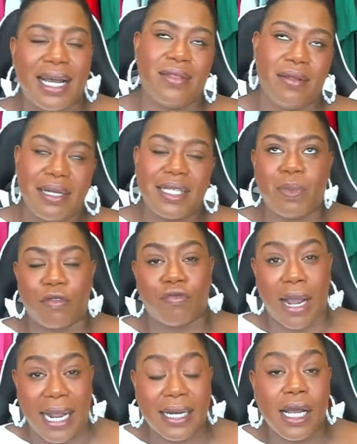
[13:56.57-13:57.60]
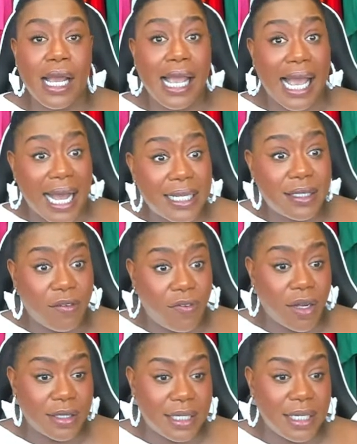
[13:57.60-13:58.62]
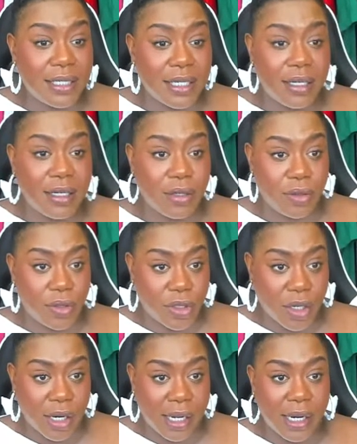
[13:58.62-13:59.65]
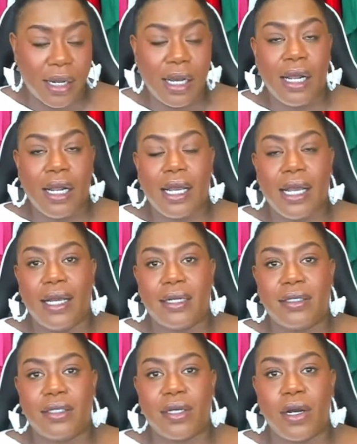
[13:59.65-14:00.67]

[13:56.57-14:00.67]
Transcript: not in the midst, but right as the fall season started. And